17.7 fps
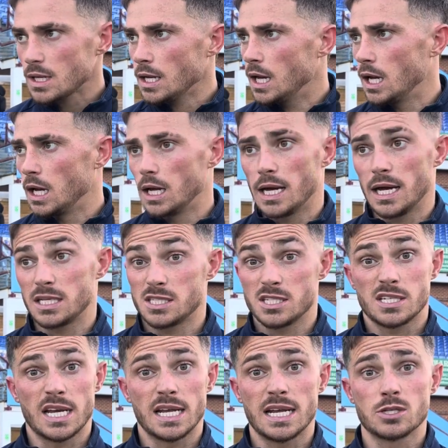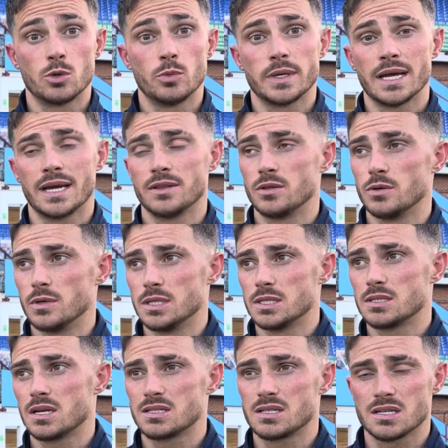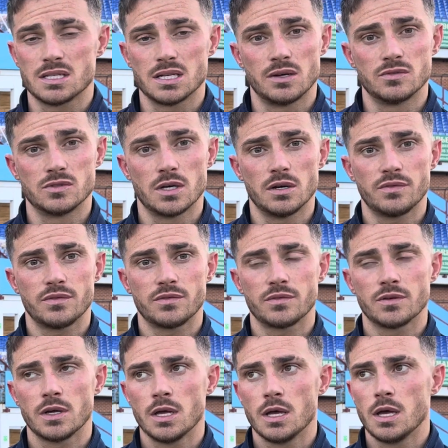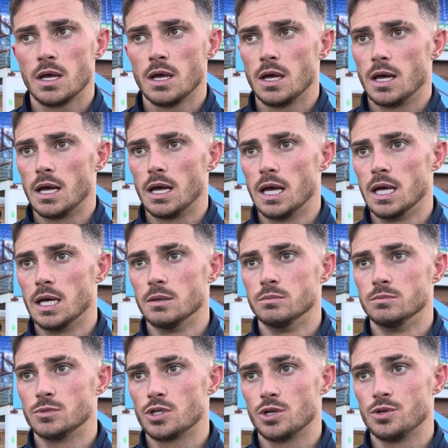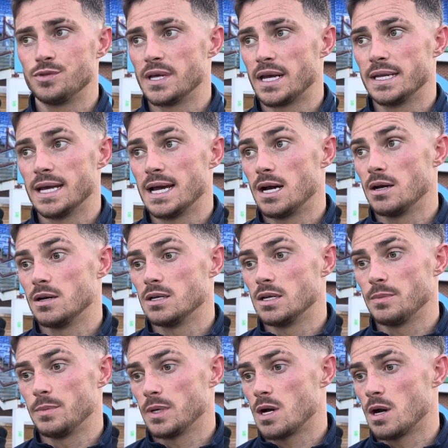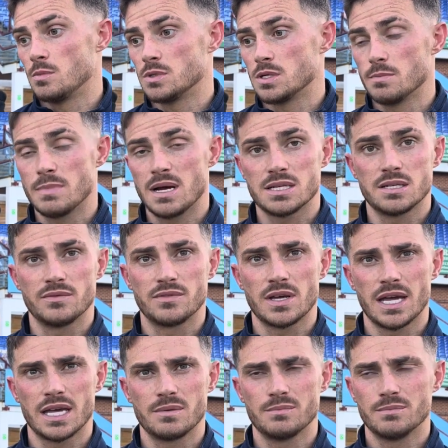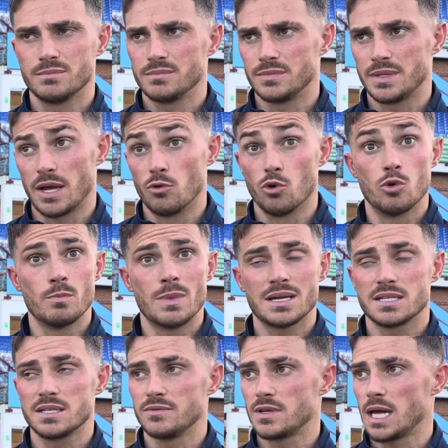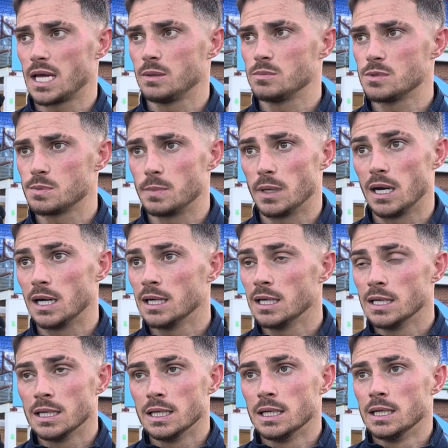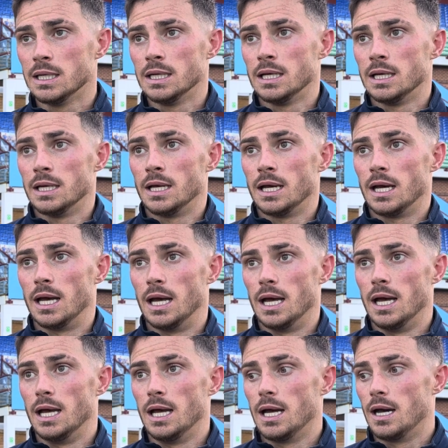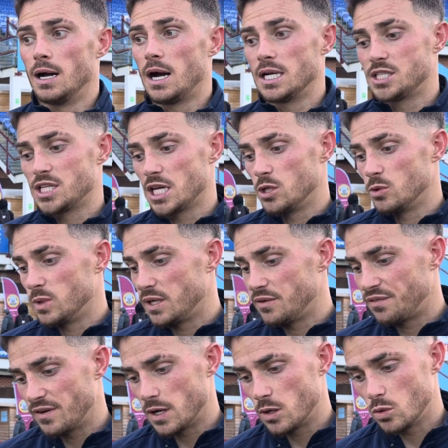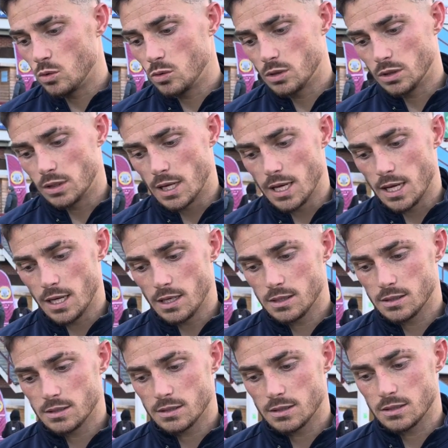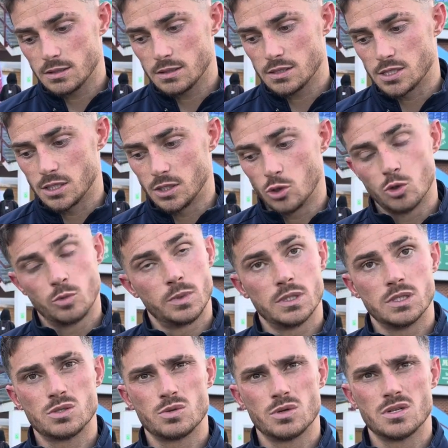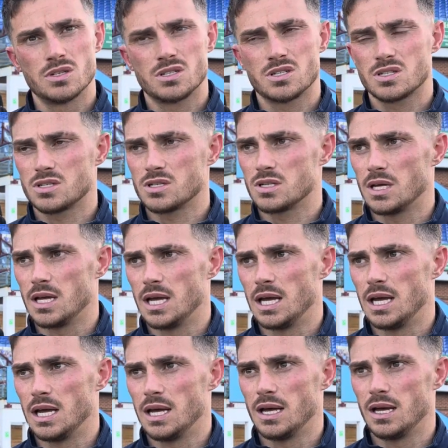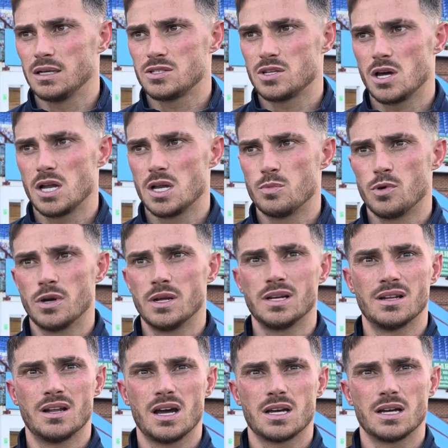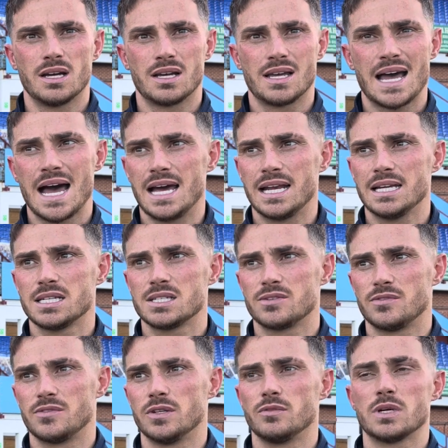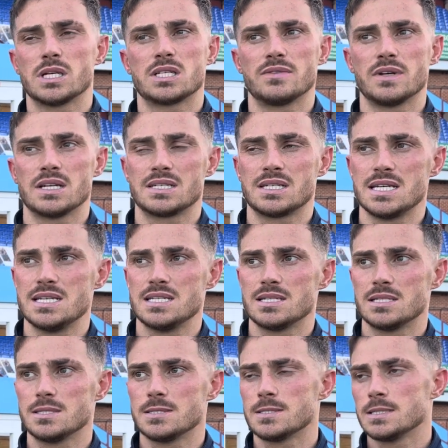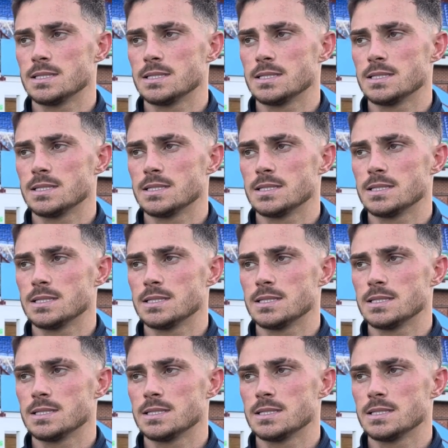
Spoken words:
As you say, that's all we can do is dust ourselves off. Tuesday now, it becomes a massive game. They're all massive games, but I genuinely felt that St Albans was a turning point, like a catalyst for the rest of our season.